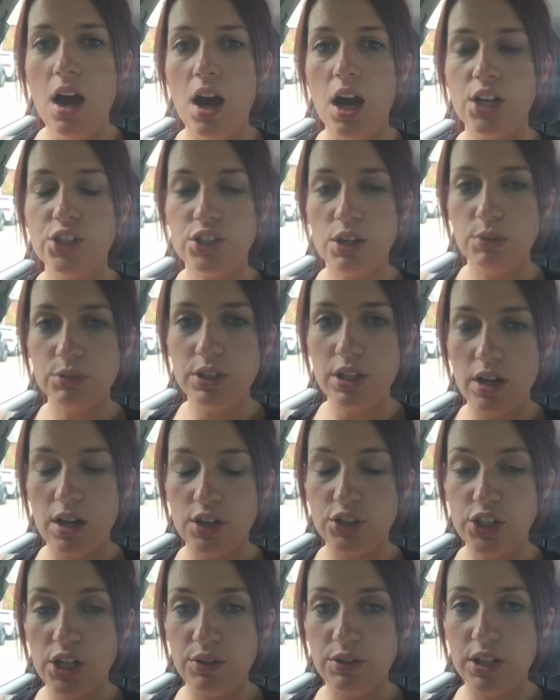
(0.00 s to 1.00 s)
I showed her
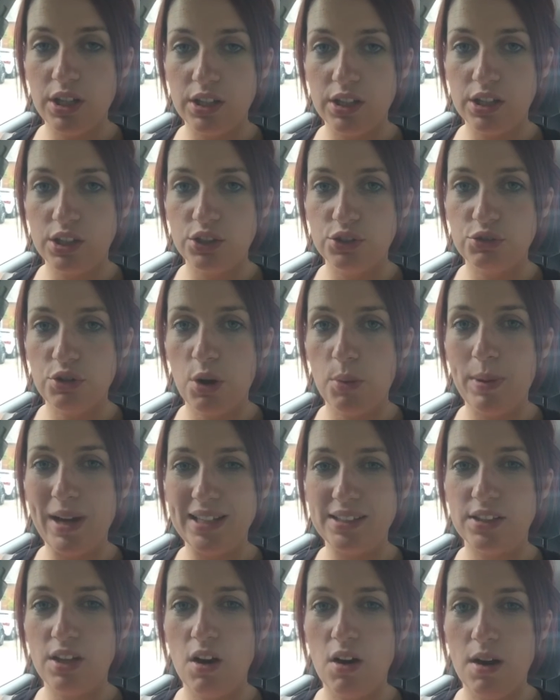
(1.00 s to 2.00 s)
the control
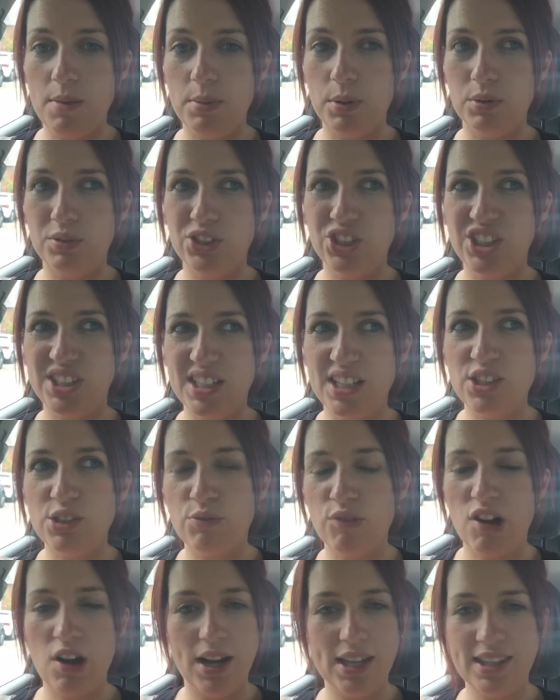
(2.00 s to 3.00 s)
pants that I bought and she said, you're
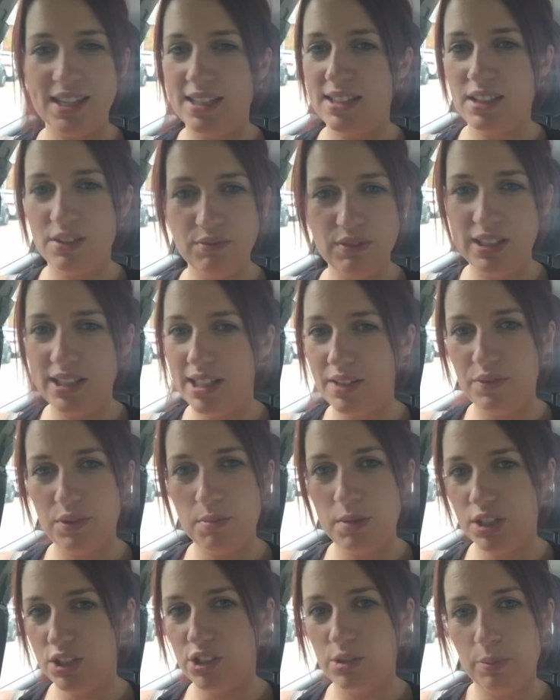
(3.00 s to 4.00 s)
right, they don't really give you
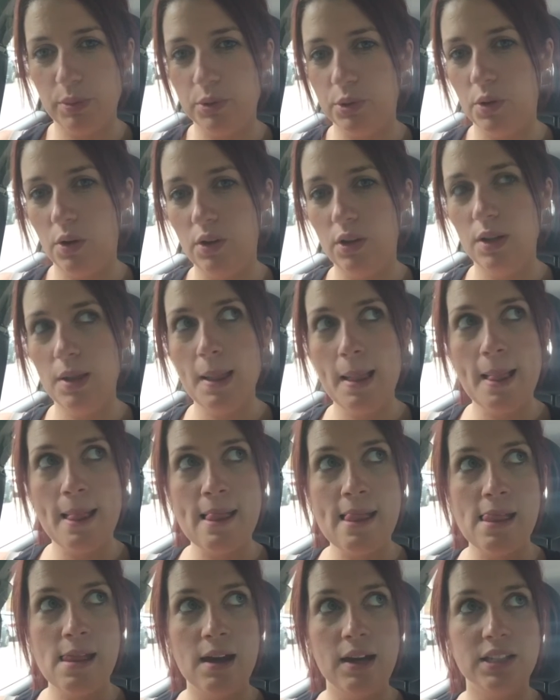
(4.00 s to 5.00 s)
much support.
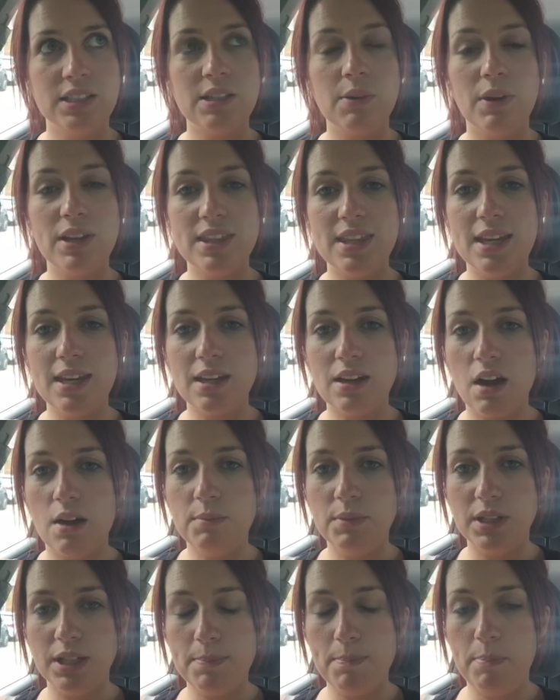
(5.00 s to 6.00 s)
So I think I'm
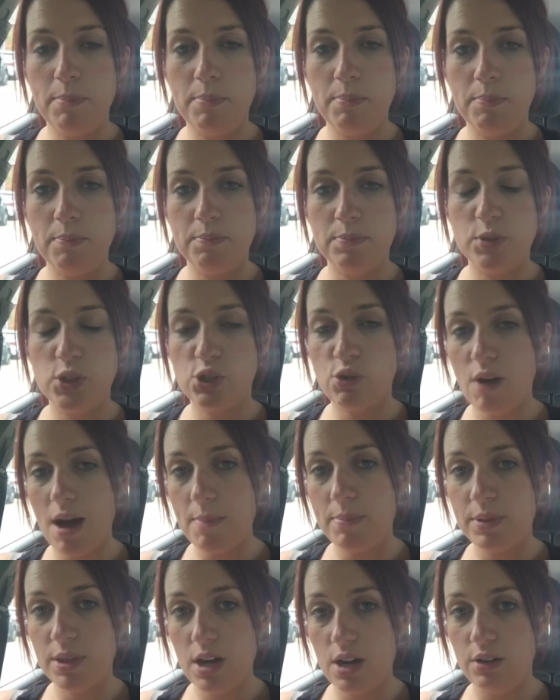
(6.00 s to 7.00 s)
going to
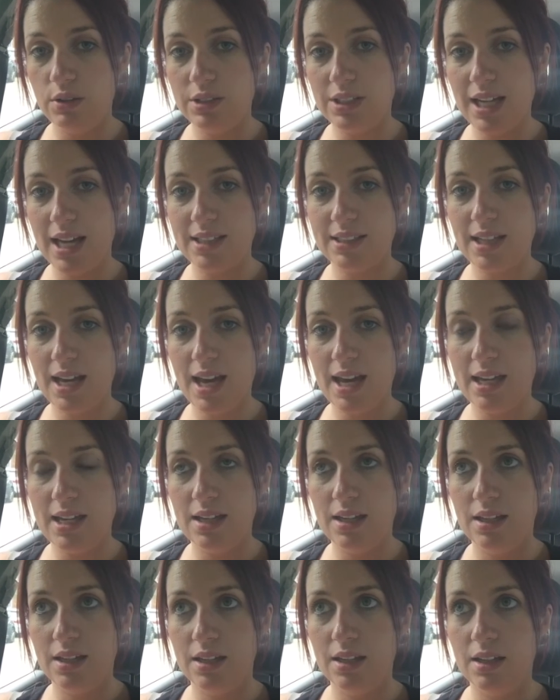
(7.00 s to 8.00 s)
scrap those as a
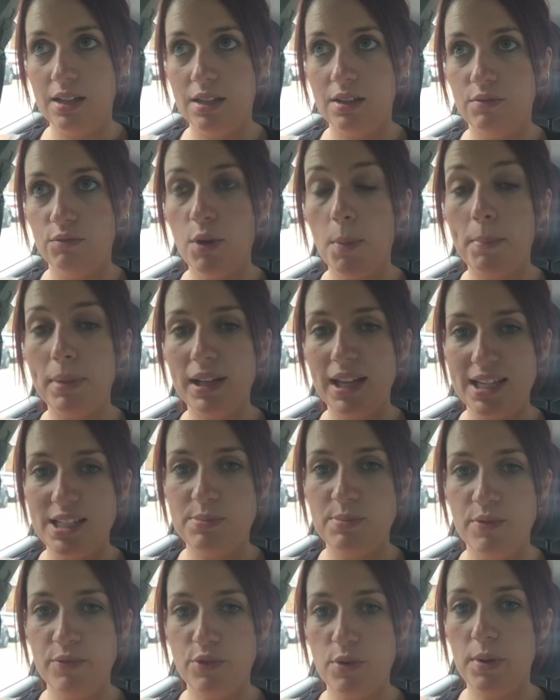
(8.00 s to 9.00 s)

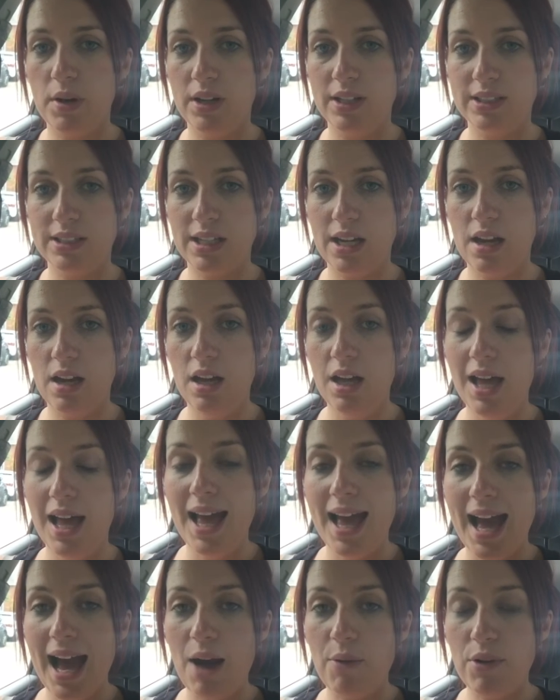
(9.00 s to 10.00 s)
replacement for a binder.
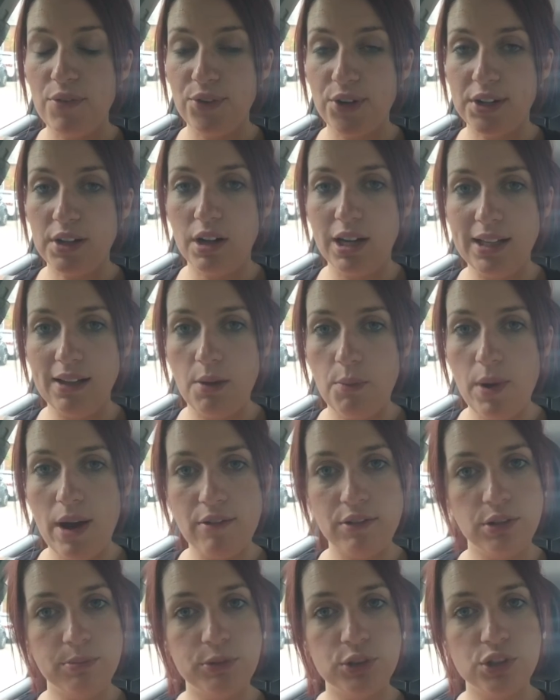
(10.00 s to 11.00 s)
However, I quite like
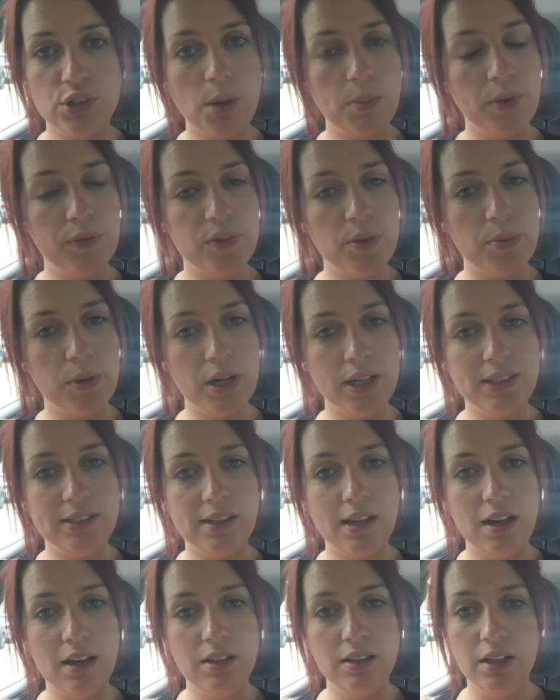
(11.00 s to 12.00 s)
wearing them on top of the
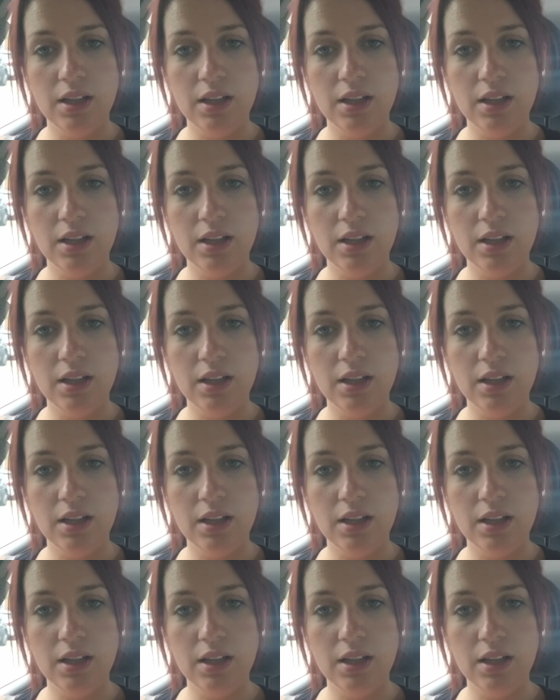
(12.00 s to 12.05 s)
binder,